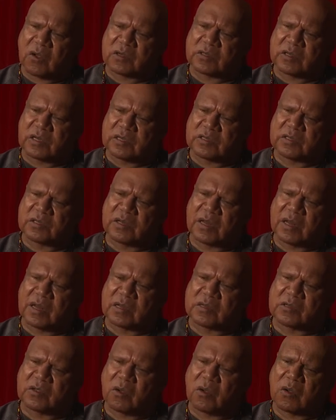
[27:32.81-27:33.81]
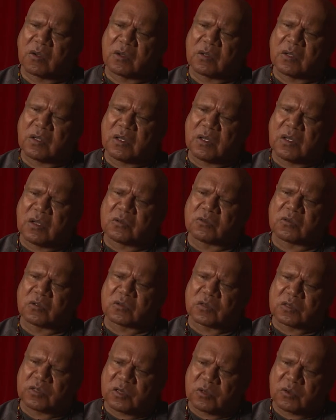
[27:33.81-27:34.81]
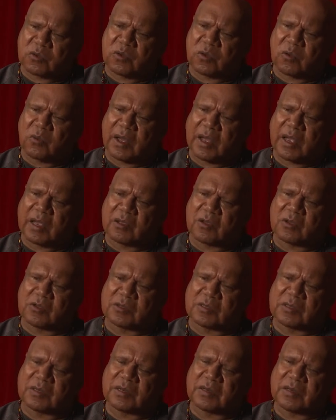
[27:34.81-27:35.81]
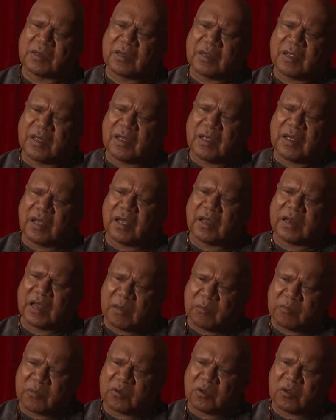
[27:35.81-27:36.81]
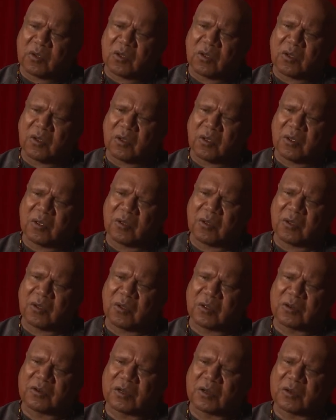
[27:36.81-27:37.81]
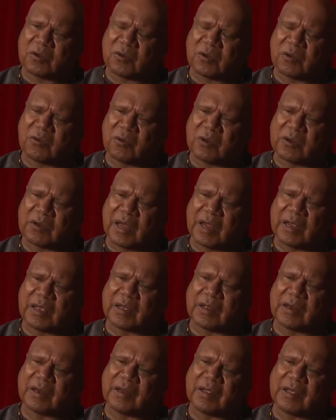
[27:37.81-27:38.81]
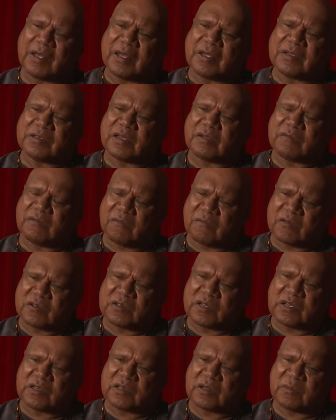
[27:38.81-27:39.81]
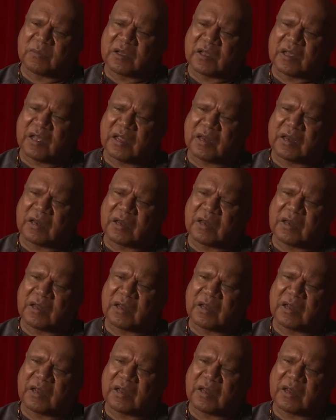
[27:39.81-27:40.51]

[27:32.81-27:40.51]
She listened to that song, Took the Children Away, because it happened to her. Her children were taken. She'd never seen them again.